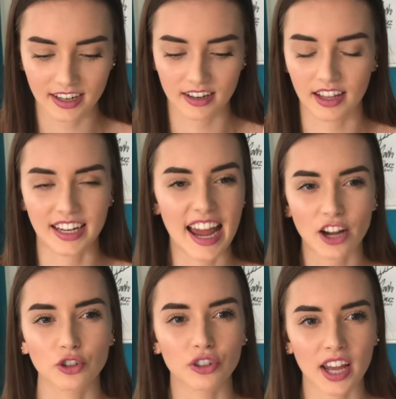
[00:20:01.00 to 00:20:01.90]
and like
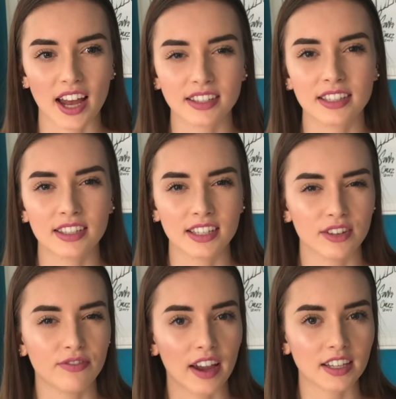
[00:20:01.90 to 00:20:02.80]
natural gases is
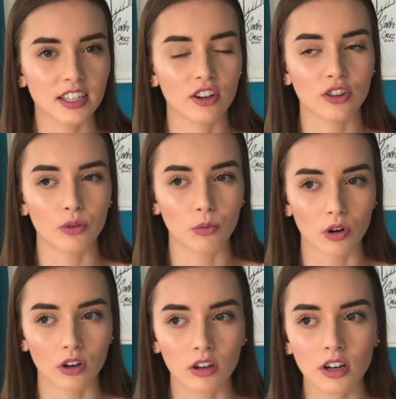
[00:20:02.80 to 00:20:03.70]
affecting on the
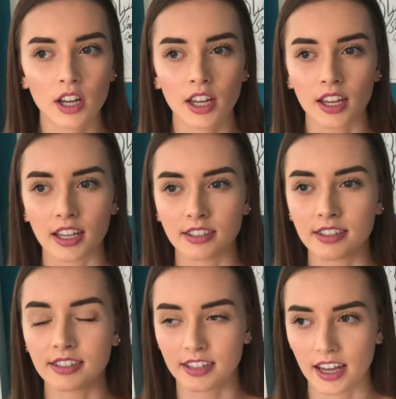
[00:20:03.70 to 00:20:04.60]
world is the
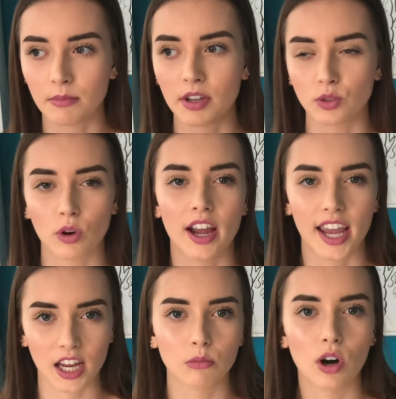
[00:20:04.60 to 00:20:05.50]
same as what
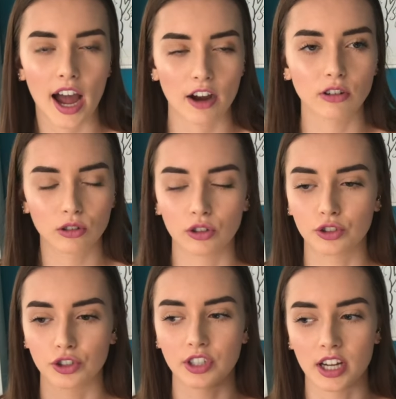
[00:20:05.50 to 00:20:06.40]
animal
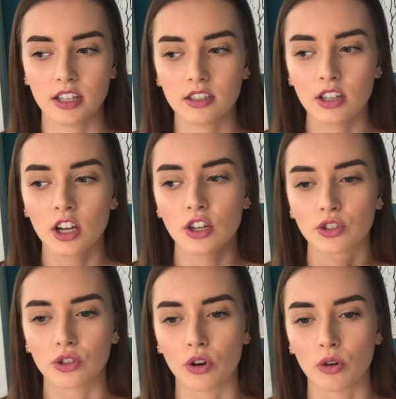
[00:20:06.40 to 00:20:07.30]
agriculture does.
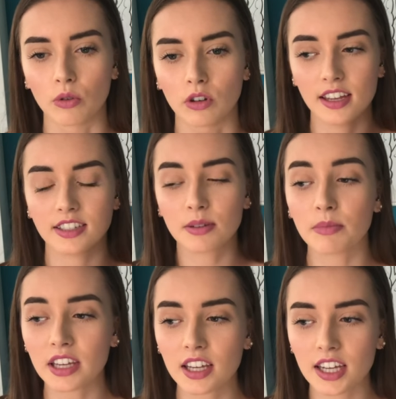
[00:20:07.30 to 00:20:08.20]
So to
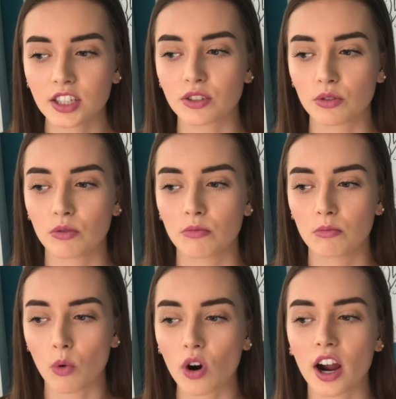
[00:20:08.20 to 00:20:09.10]
me, it's
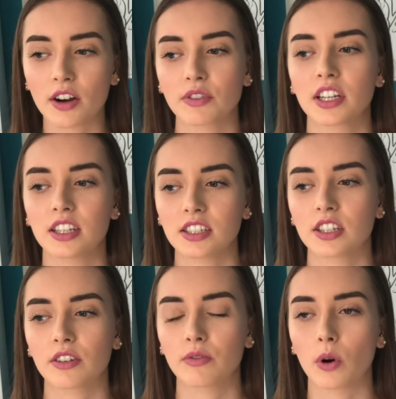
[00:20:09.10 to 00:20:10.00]
more
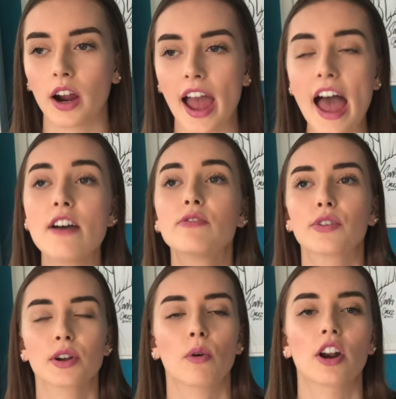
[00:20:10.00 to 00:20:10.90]
unrealistic for
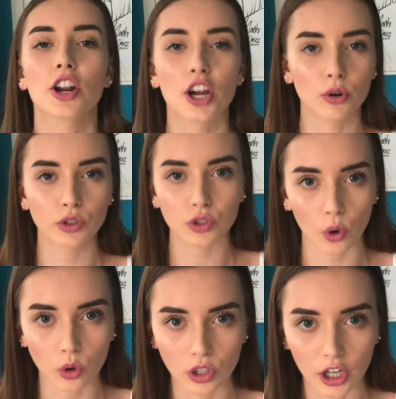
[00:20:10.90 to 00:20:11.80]
everyone to go
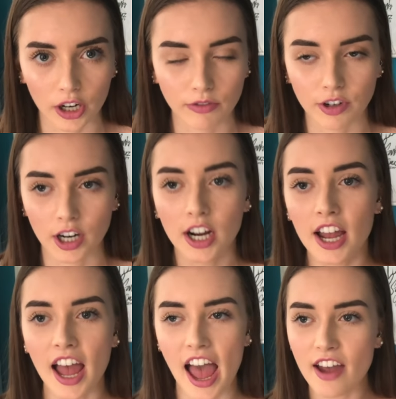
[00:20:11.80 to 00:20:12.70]
solar, for
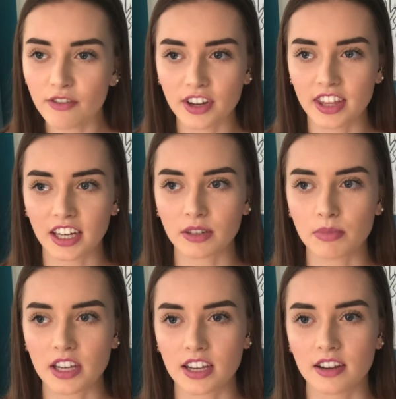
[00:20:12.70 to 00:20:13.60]
everything to
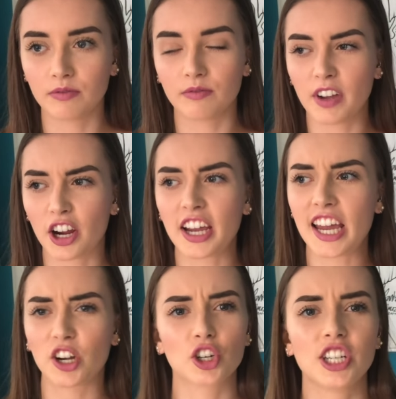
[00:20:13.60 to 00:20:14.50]
be very
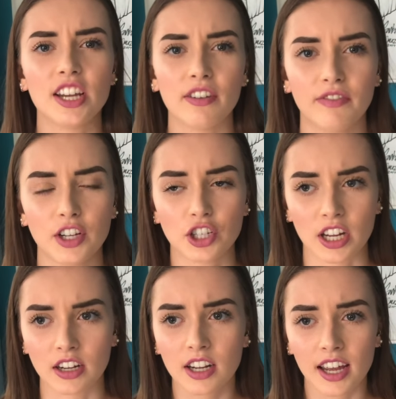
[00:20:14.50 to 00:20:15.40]
energy
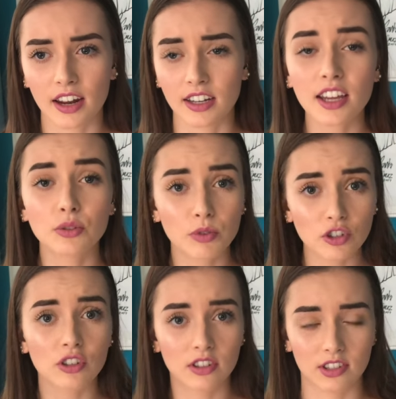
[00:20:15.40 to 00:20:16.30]
efficient. And yes, we
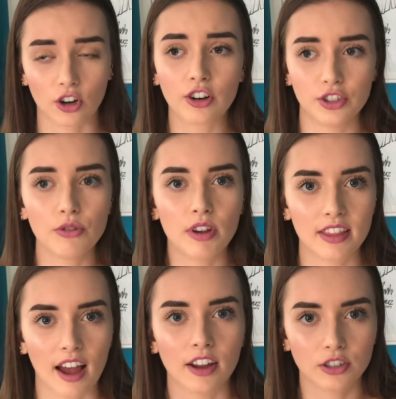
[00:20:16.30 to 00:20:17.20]
should start doing
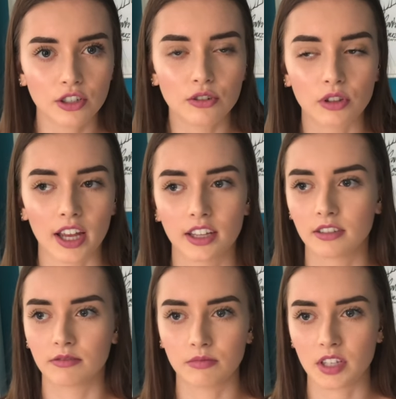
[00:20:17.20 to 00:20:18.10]
that too, like
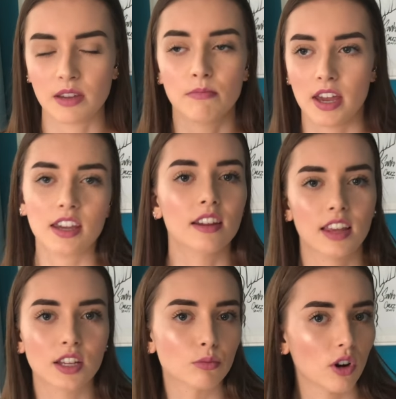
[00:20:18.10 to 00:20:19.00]
keep making
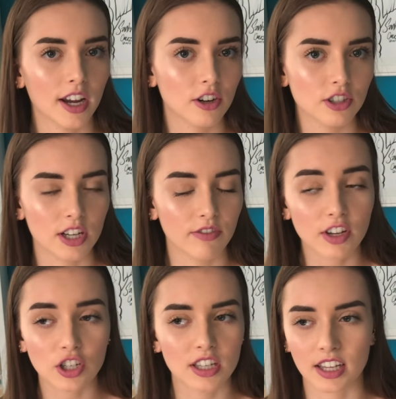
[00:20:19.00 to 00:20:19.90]
things more energy
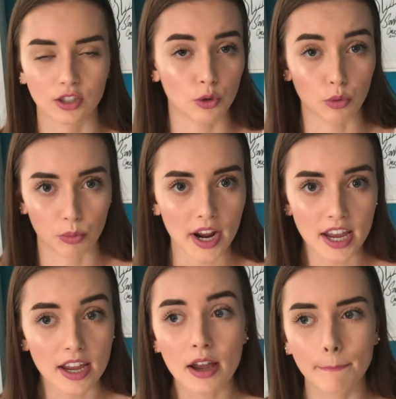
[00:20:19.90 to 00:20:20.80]
efficient, that's
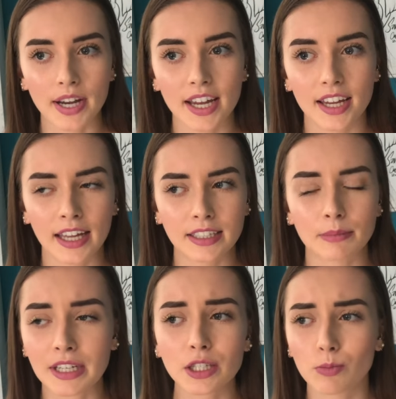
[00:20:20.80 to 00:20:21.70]
great. But to
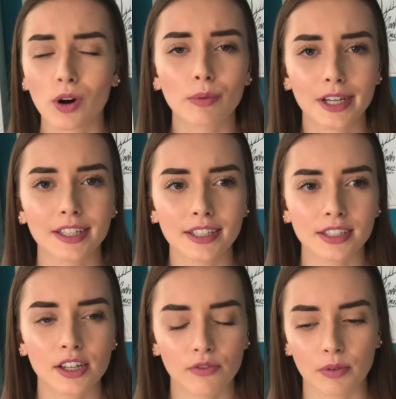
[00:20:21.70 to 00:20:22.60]
me, it's more
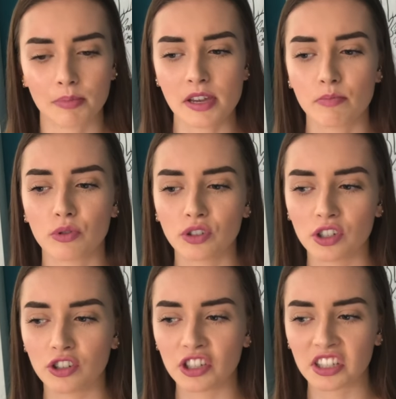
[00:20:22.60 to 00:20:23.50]
realistic for people
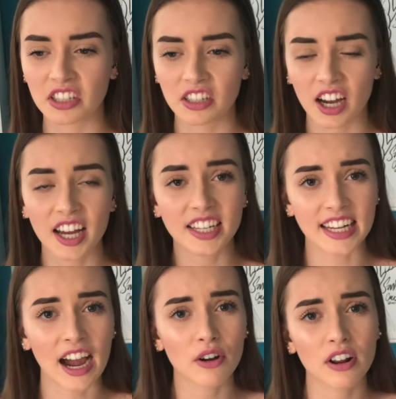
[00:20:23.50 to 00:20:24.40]
to just cut
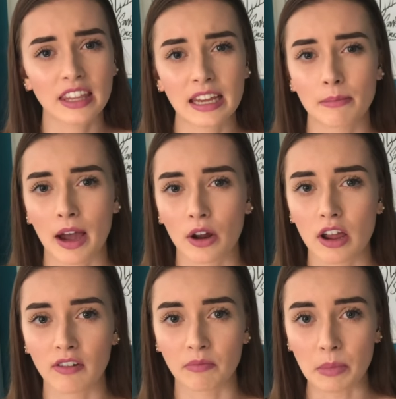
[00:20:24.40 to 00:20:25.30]
down on the amount
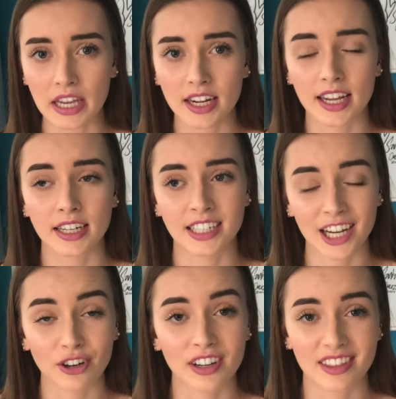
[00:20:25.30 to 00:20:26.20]
of meat and
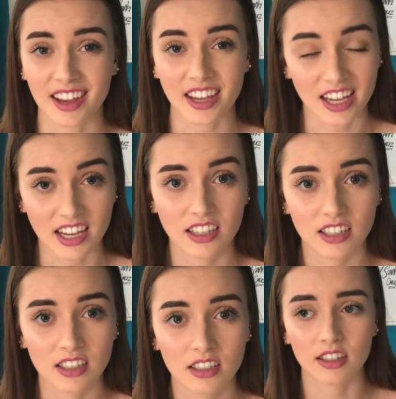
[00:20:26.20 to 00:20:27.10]
dairy they eat.
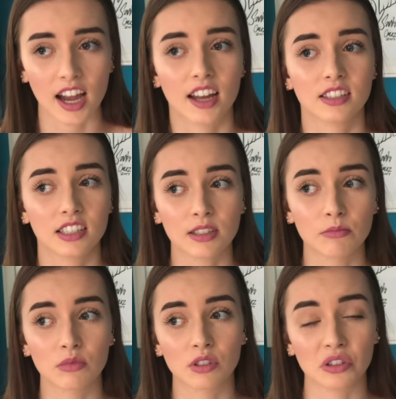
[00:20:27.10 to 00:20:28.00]
That
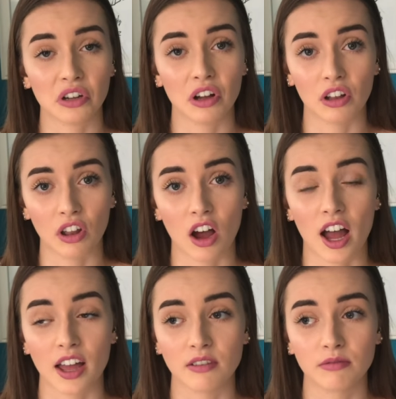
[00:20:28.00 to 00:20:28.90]
seems a
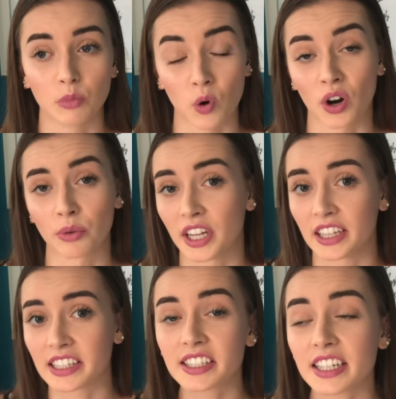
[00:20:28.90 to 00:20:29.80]
lot more
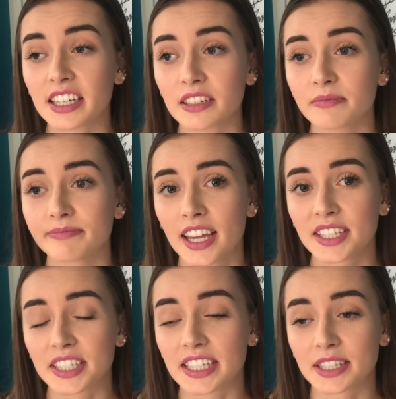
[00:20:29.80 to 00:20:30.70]
realistic
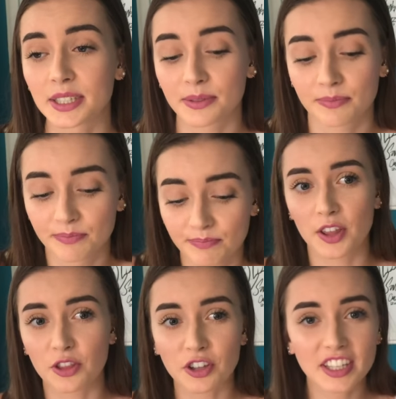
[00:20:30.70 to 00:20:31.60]
since
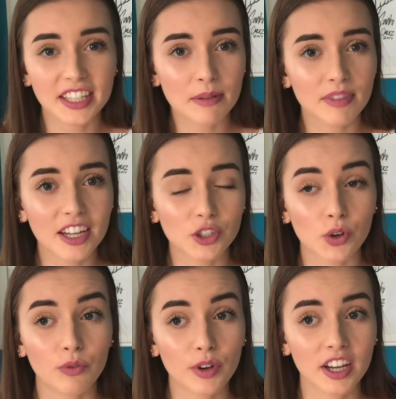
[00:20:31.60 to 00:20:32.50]
they're the same thing. So
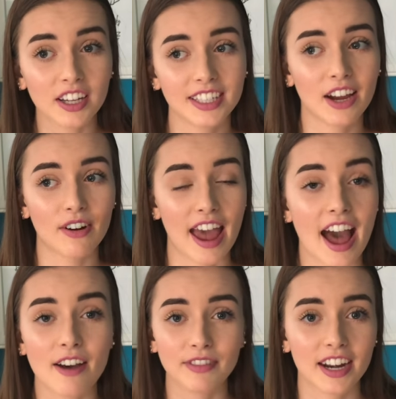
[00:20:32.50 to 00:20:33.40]
if we cut down
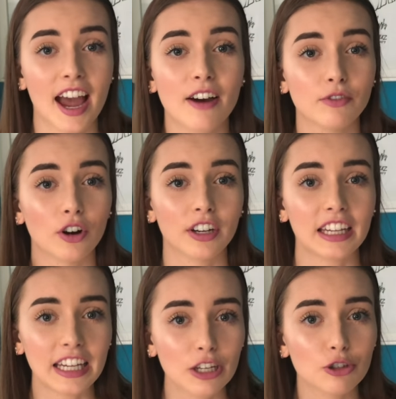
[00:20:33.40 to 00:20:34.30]
half and half on
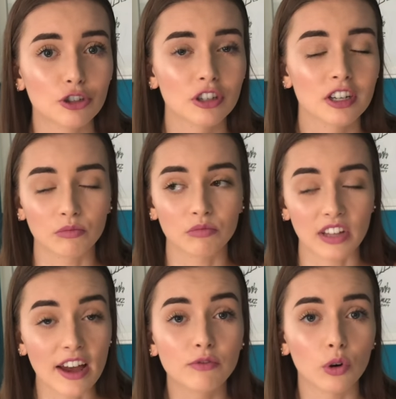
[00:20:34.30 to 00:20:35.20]
each
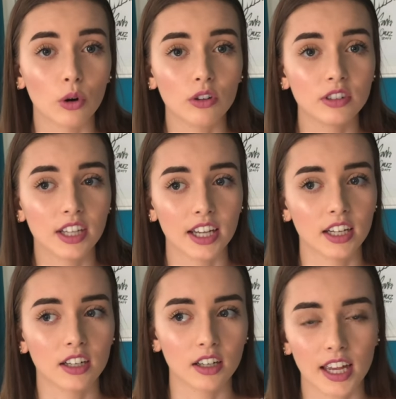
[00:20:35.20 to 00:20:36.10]
level,
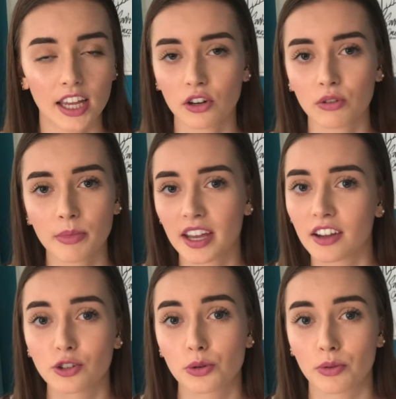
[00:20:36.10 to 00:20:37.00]
then it'll
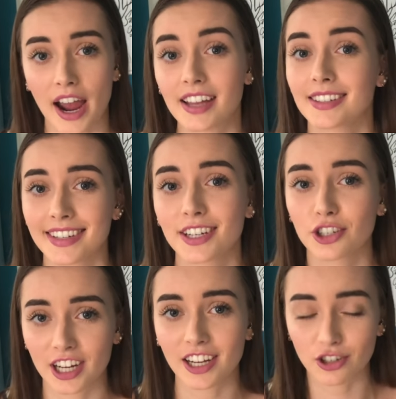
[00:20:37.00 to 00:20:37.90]
make drastic
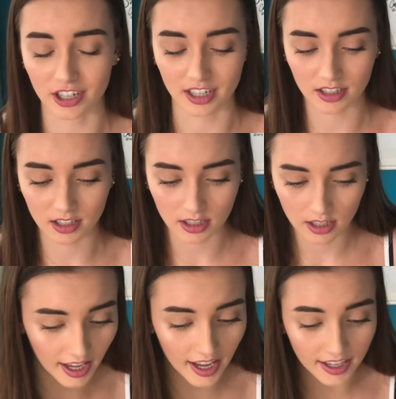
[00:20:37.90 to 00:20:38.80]
changes.
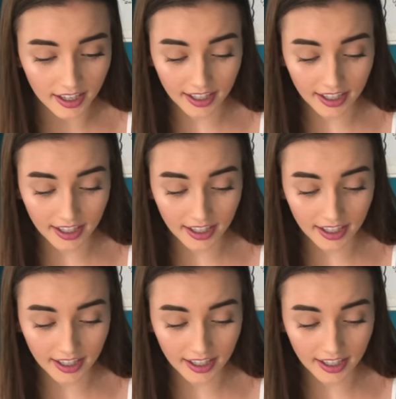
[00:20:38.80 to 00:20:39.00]
And